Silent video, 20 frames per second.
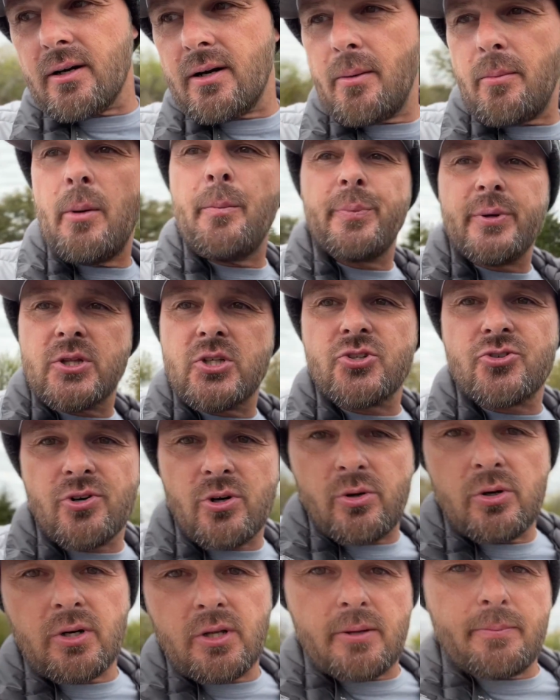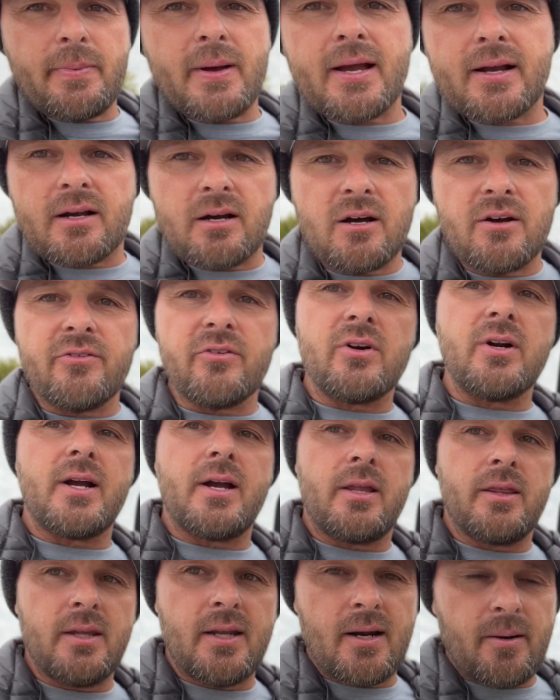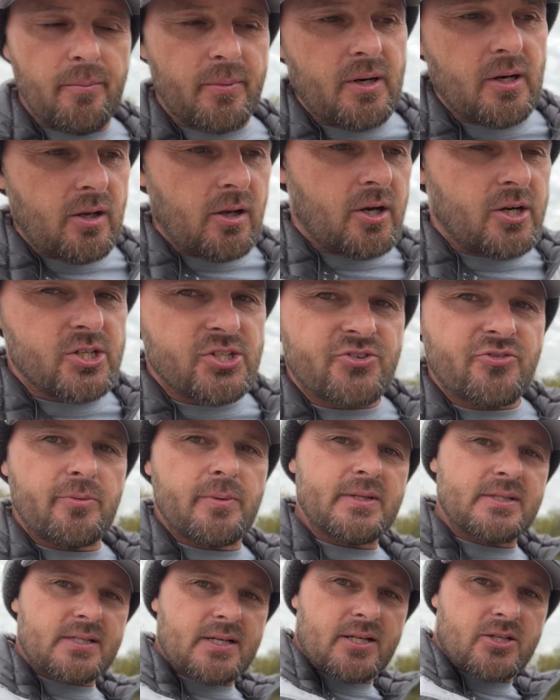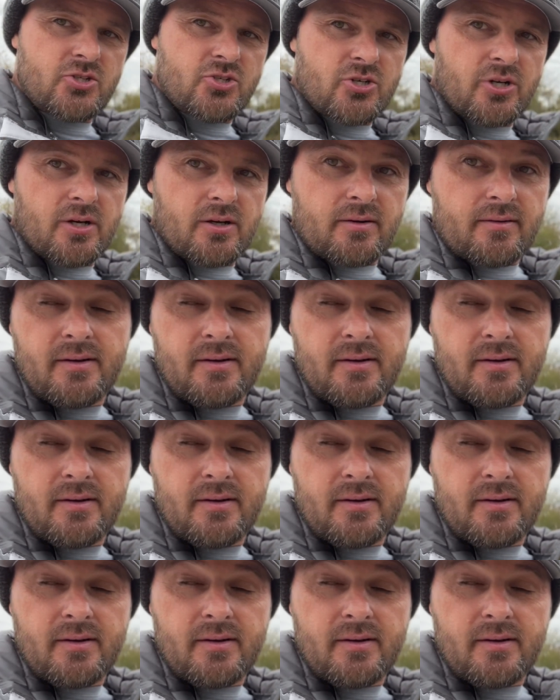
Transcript: I'm gonna put the drone on the bed cover, and then I'm gonna launch from inside the truck.